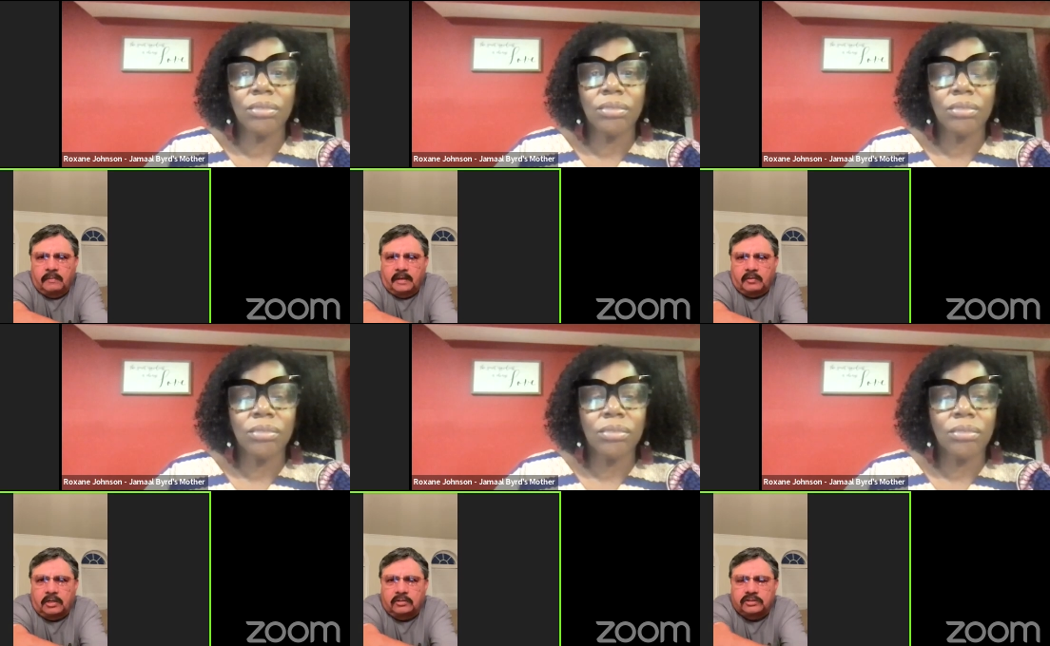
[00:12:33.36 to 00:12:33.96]

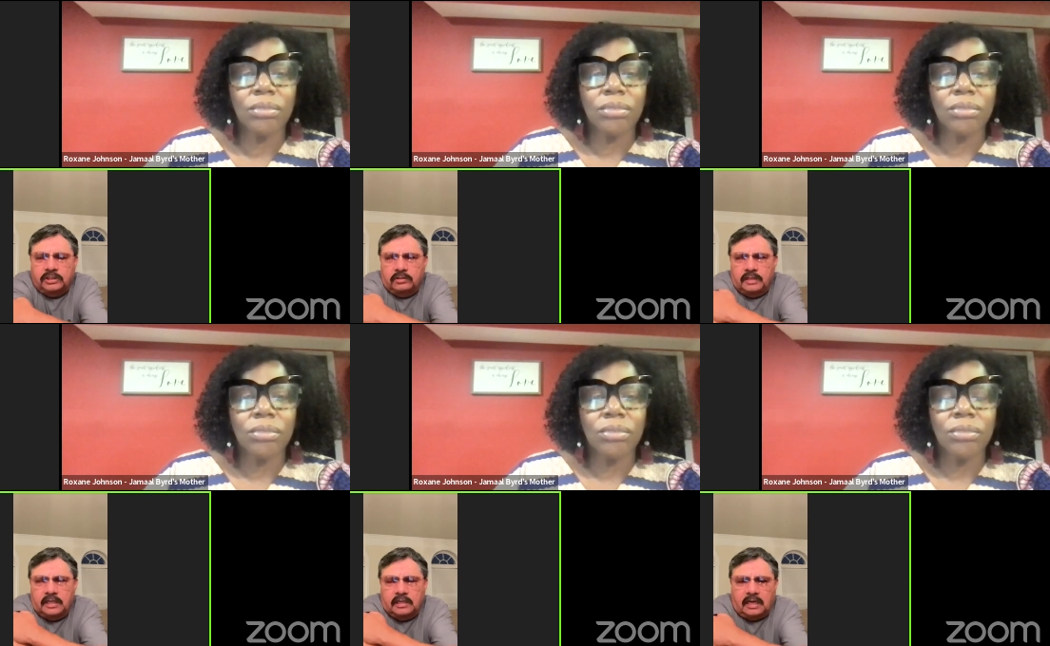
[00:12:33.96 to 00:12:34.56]
Speaker 1: But we
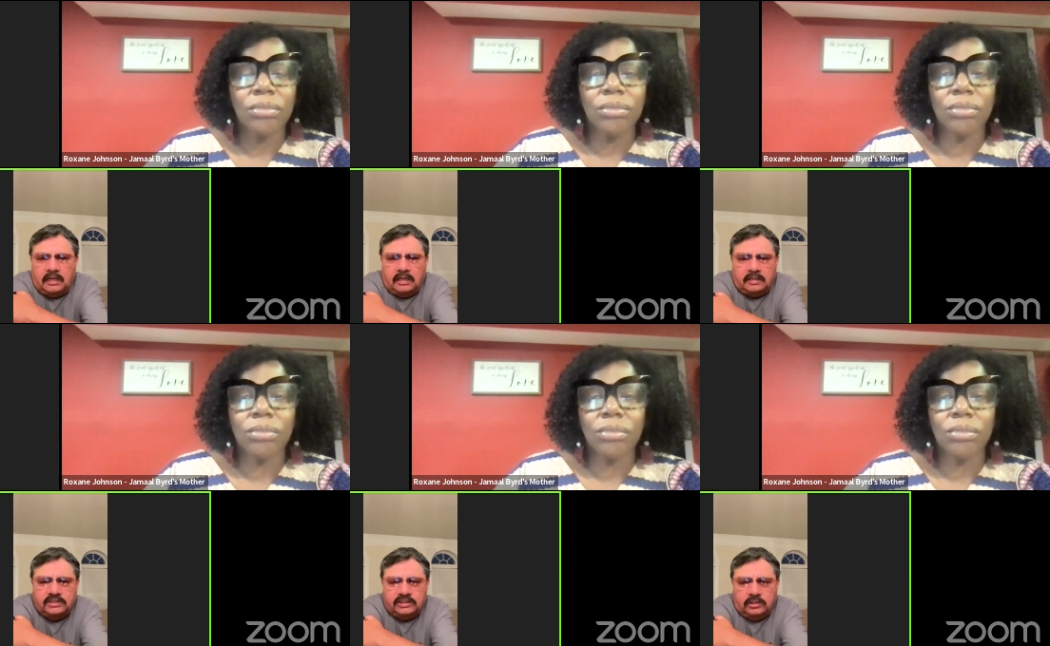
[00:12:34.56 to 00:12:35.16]
continue there, like
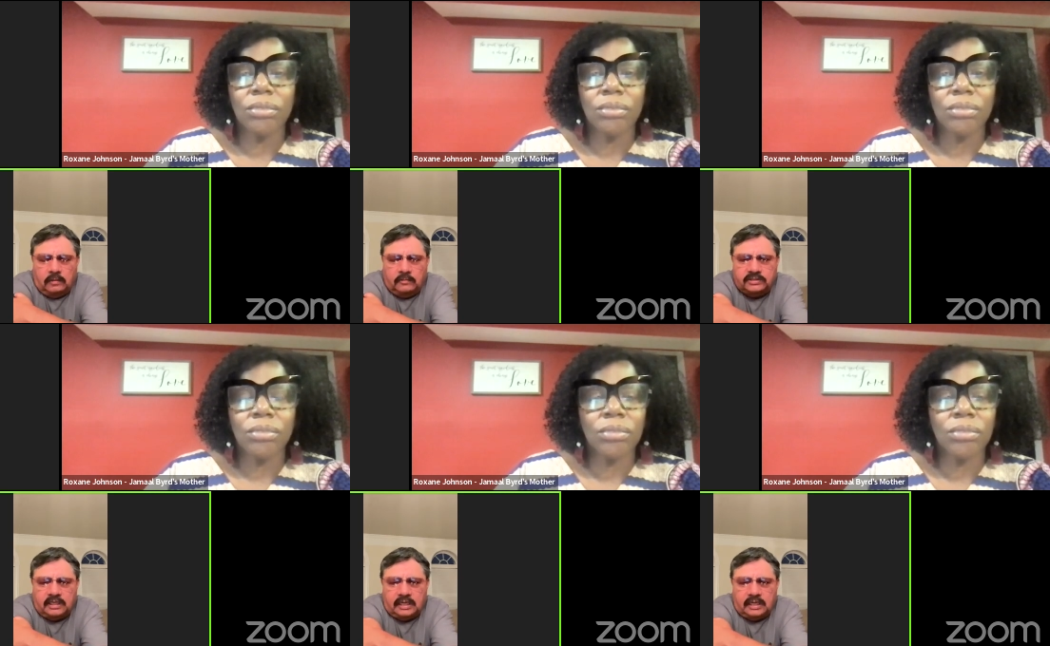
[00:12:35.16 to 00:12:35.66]
she almost